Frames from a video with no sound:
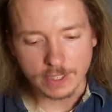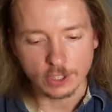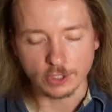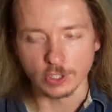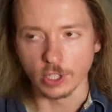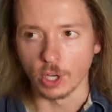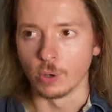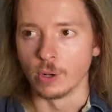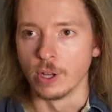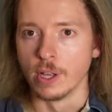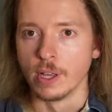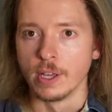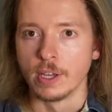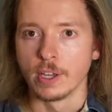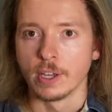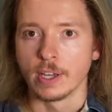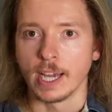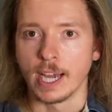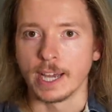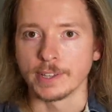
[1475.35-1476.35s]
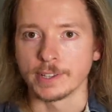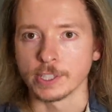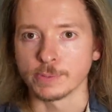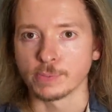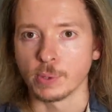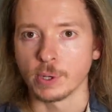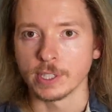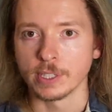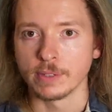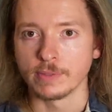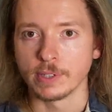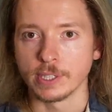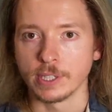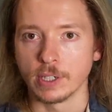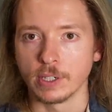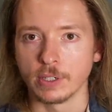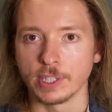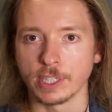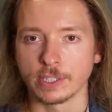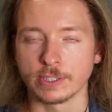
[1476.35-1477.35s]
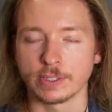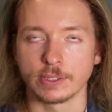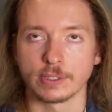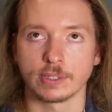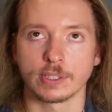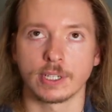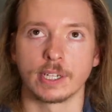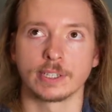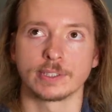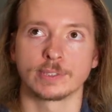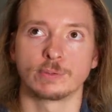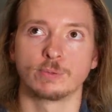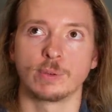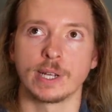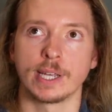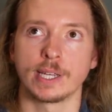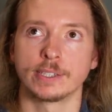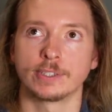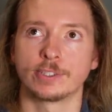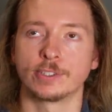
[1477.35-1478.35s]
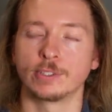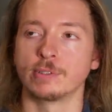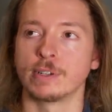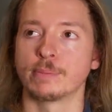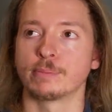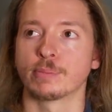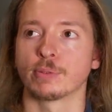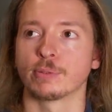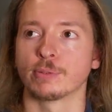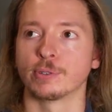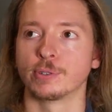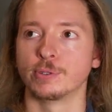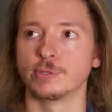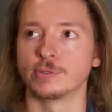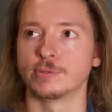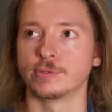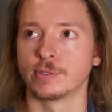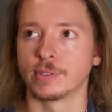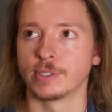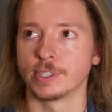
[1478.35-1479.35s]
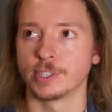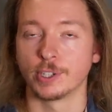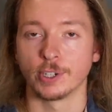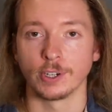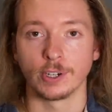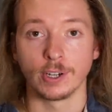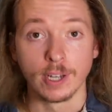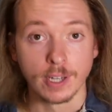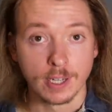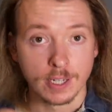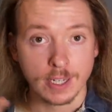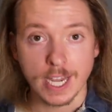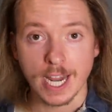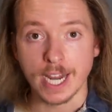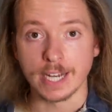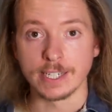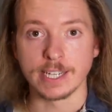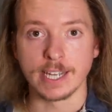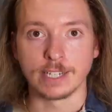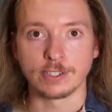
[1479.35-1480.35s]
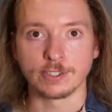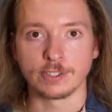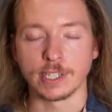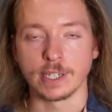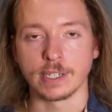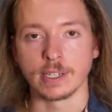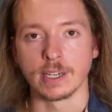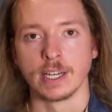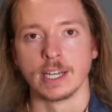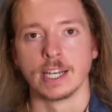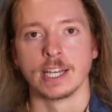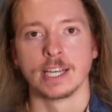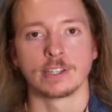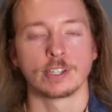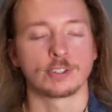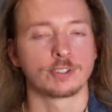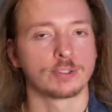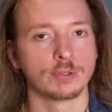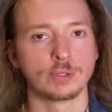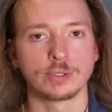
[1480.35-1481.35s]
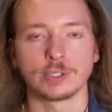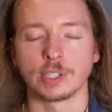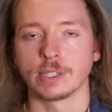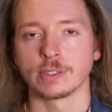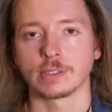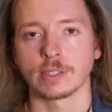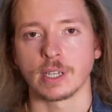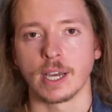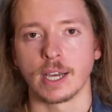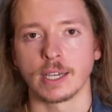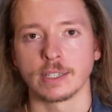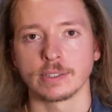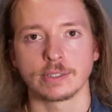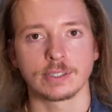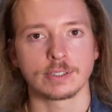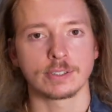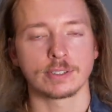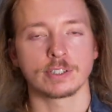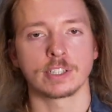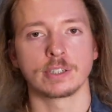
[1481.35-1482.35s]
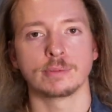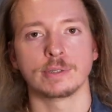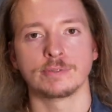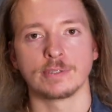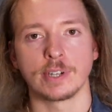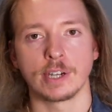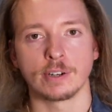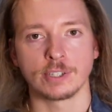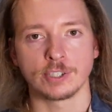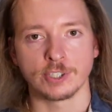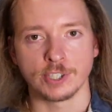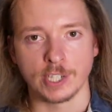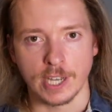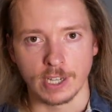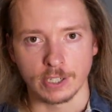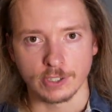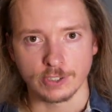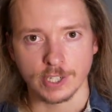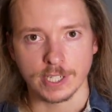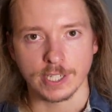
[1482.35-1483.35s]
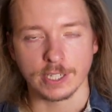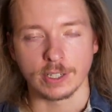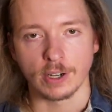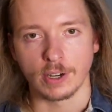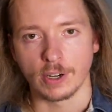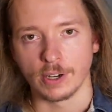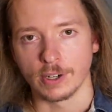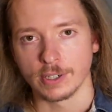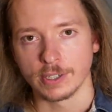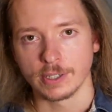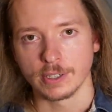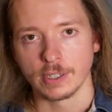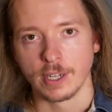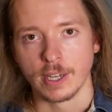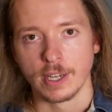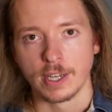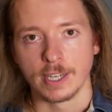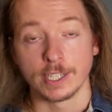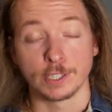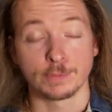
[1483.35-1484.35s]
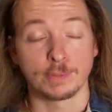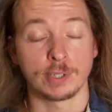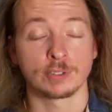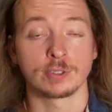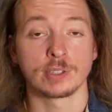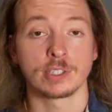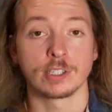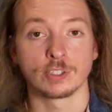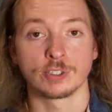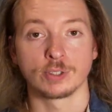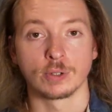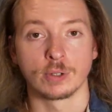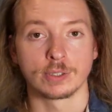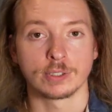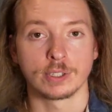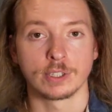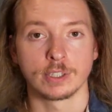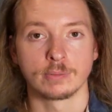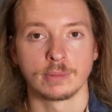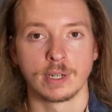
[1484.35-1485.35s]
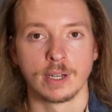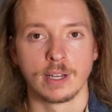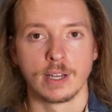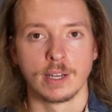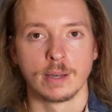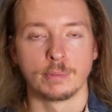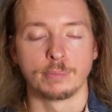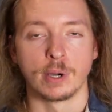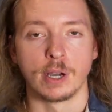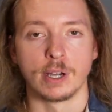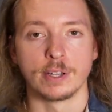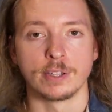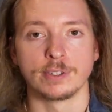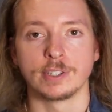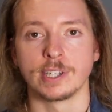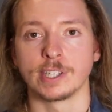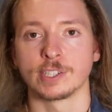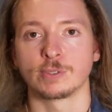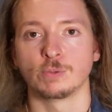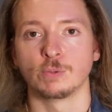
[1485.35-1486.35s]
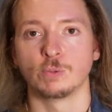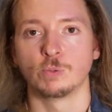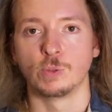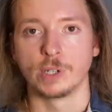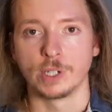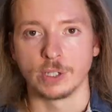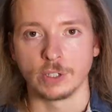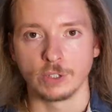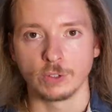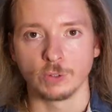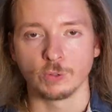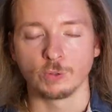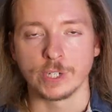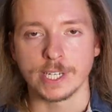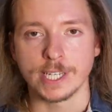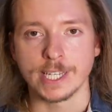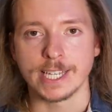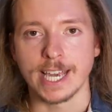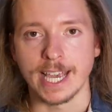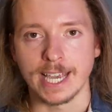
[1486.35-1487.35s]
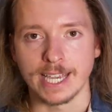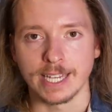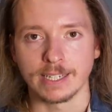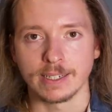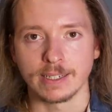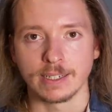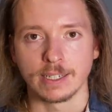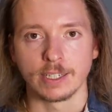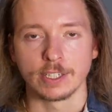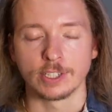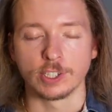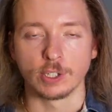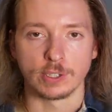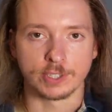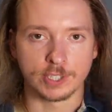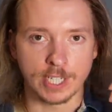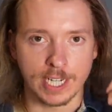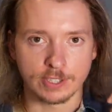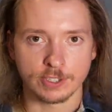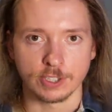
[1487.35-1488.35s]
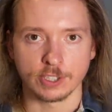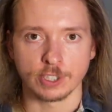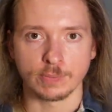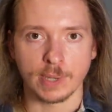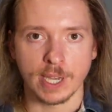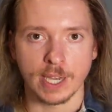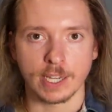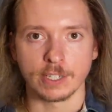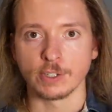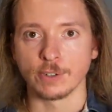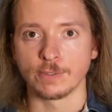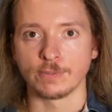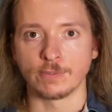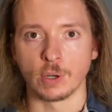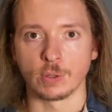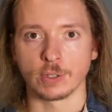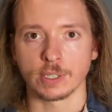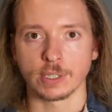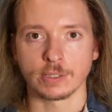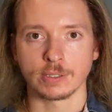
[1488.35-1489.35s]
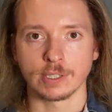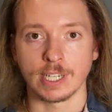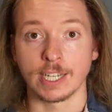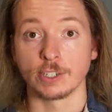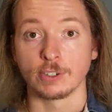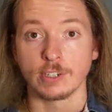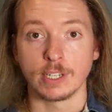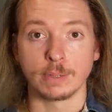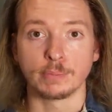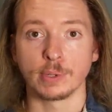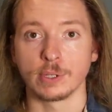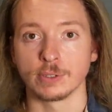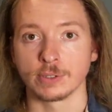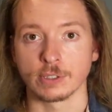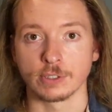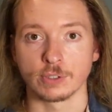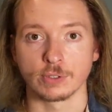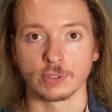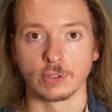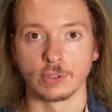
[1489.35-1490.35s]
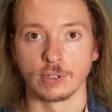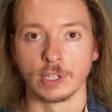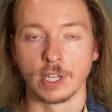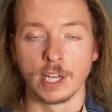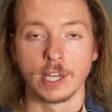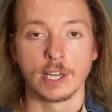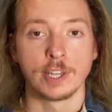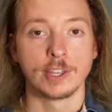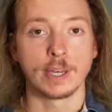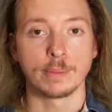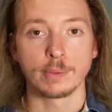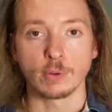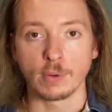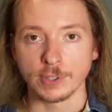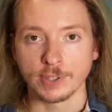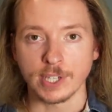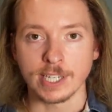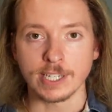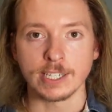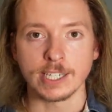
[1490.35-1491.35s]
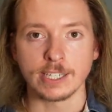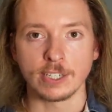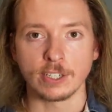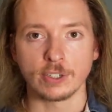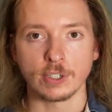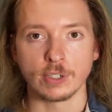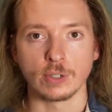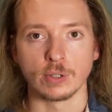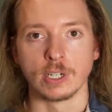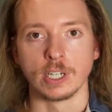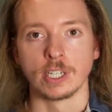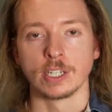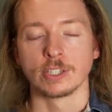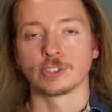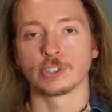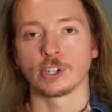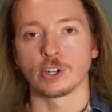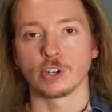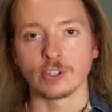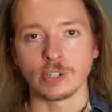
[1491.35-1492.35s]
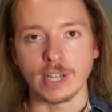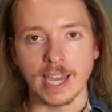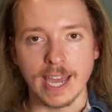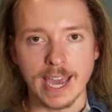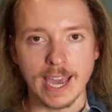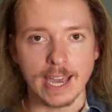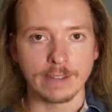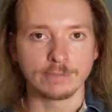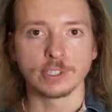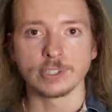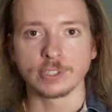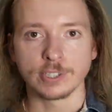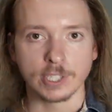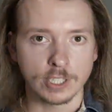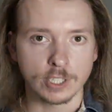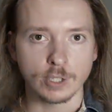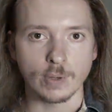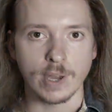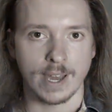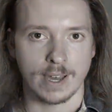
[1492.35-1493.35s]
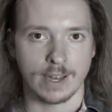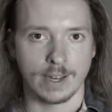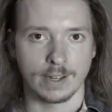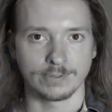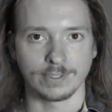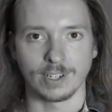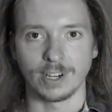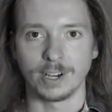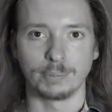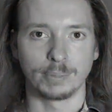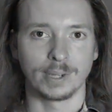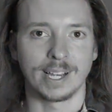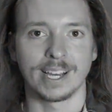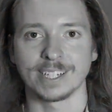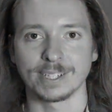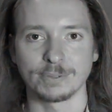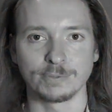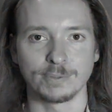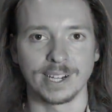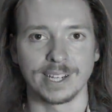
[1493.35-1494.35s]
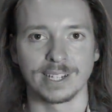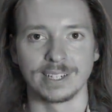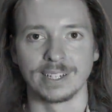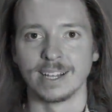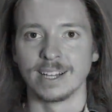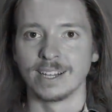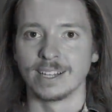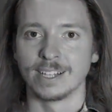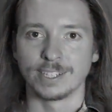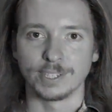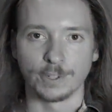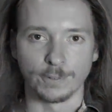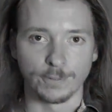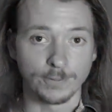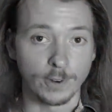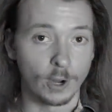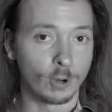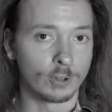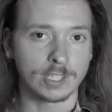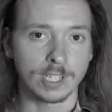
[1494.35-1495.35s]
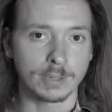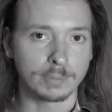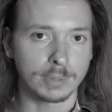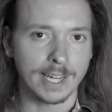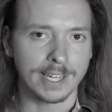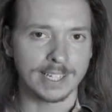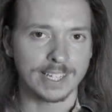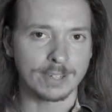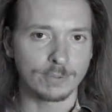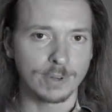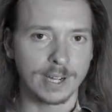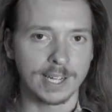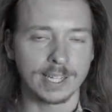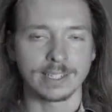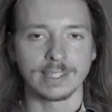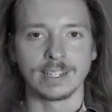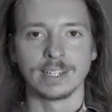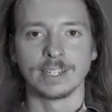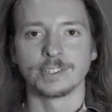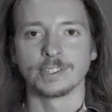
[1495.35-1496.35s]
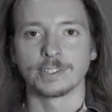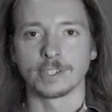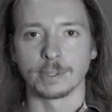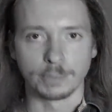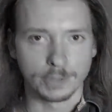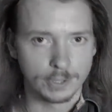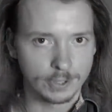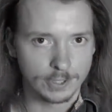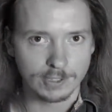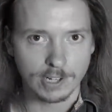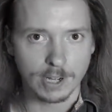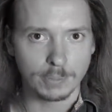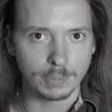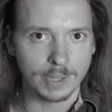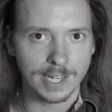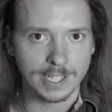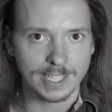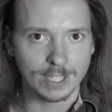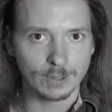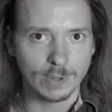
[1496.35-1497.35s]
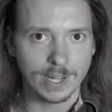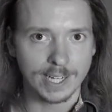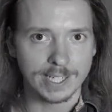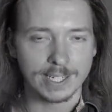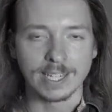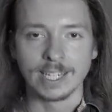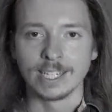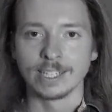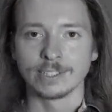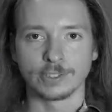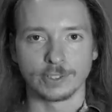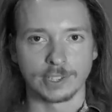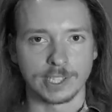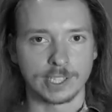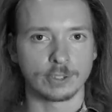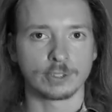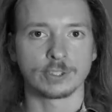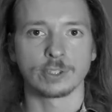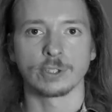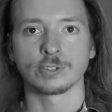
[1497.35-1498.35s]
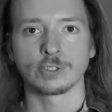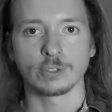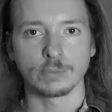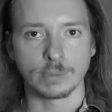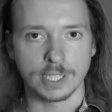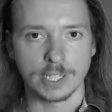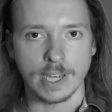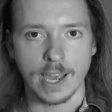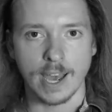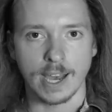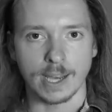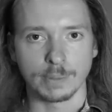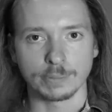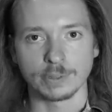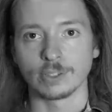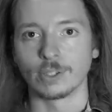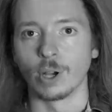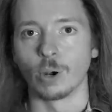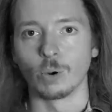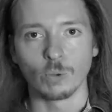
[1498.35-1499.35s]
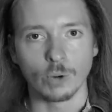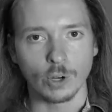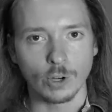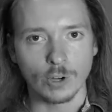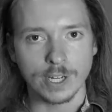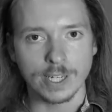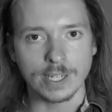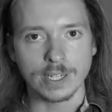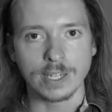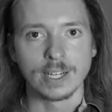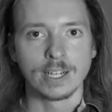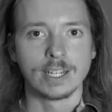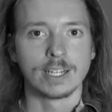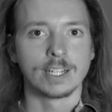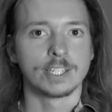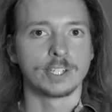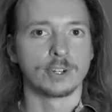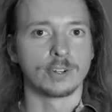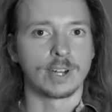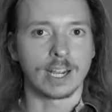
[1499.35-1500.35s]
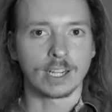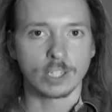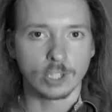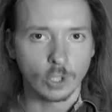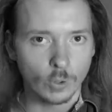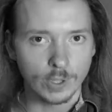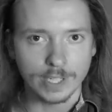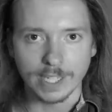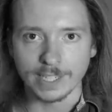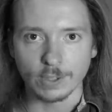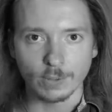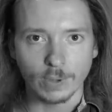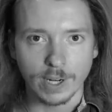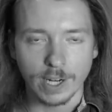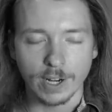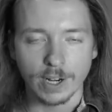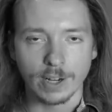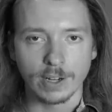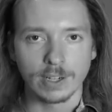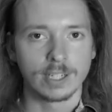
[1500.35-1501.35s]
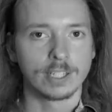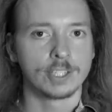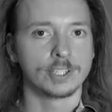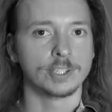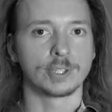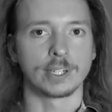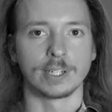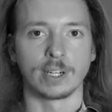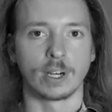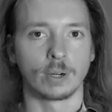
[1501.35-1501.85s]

So at this point in the video, let's discuss ways to improve your ADHD. The truth is, guys, this is going to be very challenging and hard, especially in the short term, but this will regain your attention span, your focus, and your impulse control. Number one thing you need to do turn everything you have on black and white your phone on black and white, your computer on black and white, delete your social media apps. Don't worry, you're not going anywhere. You can